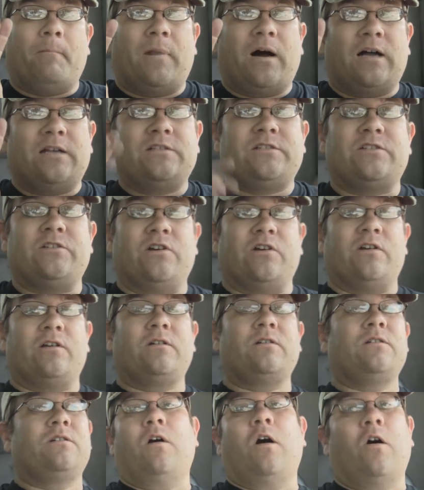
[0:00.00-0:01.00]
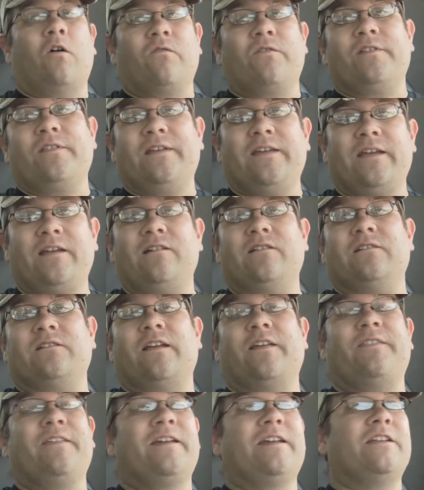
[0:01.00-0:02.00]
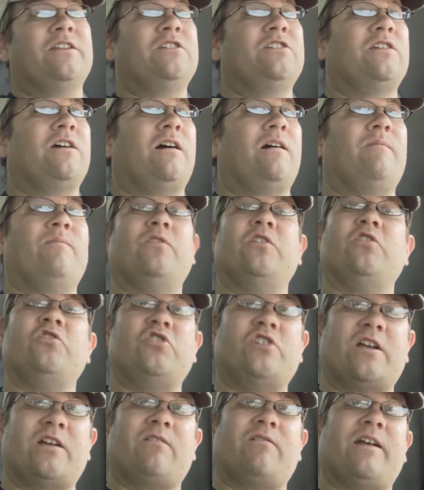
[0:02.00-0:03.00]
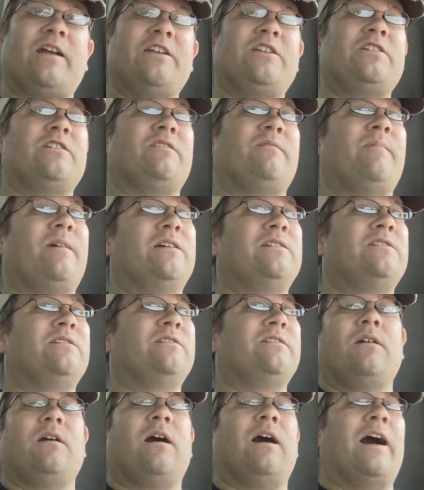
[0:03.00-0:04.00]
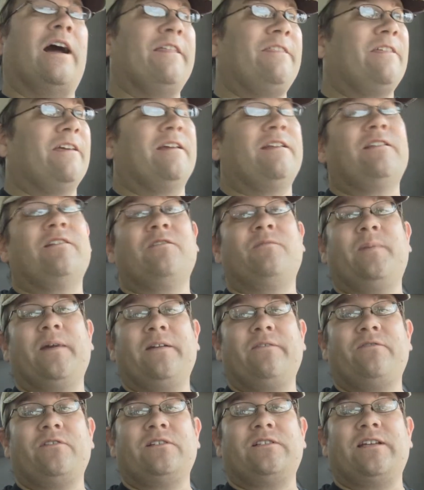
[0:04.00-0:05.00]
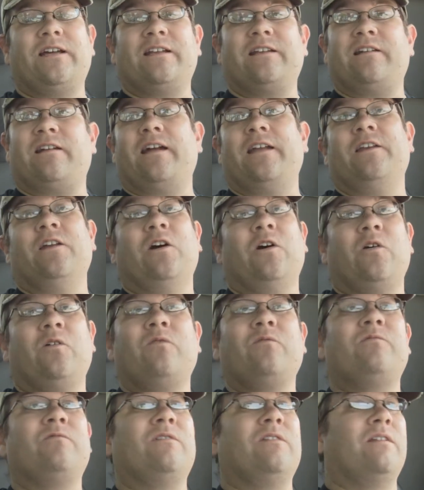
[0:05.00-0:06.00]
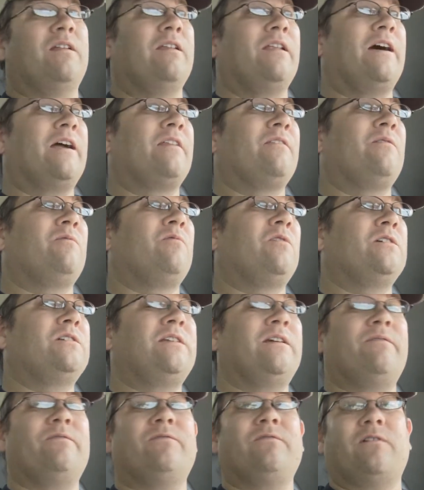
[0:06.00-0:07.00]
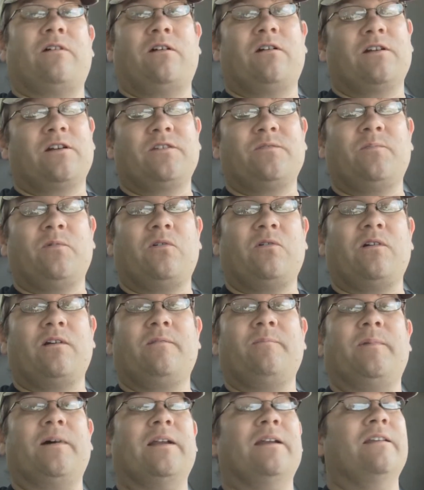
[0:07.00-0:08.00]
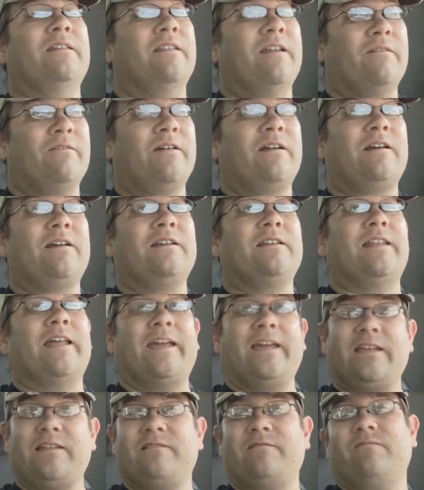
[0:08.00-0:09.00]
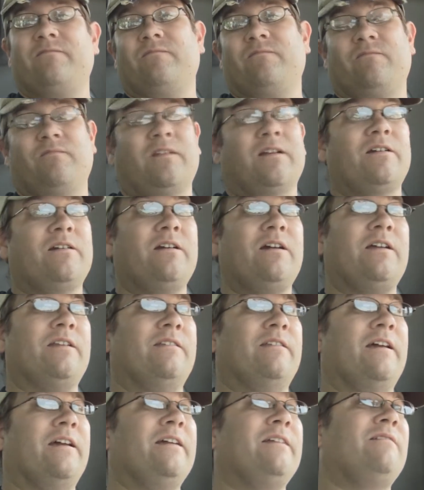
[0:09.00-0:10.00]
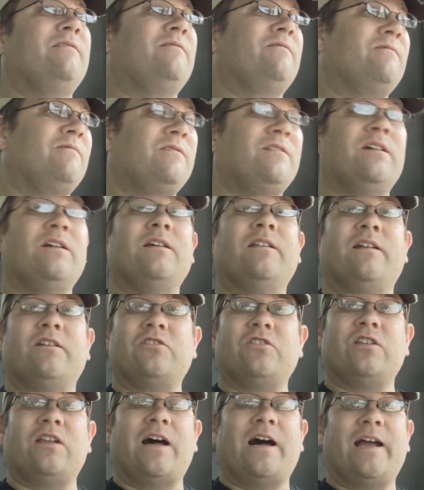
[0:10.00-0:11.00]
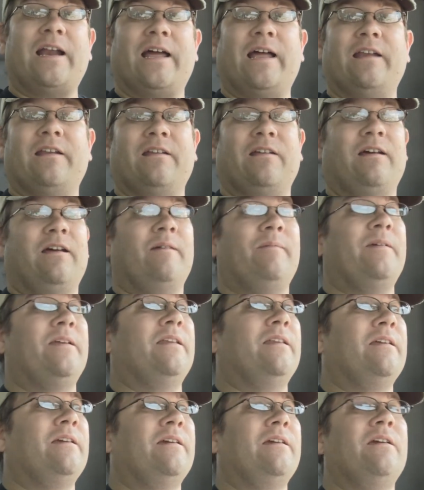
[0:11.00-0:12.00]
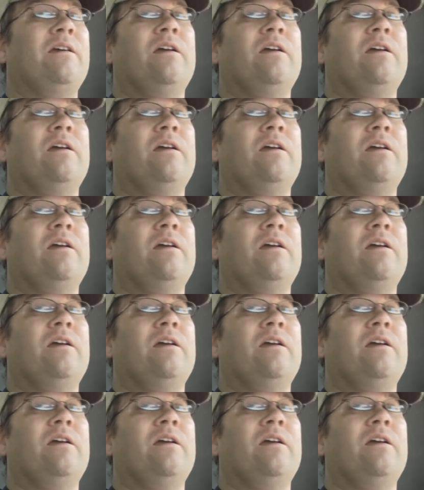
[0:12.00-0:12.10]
monster over the years. I think it's um, new generations of monsters. I think there's Bigfoots out there. I know a lot of the woods have are explored, but they're very they they're good. They there's a lot of I mean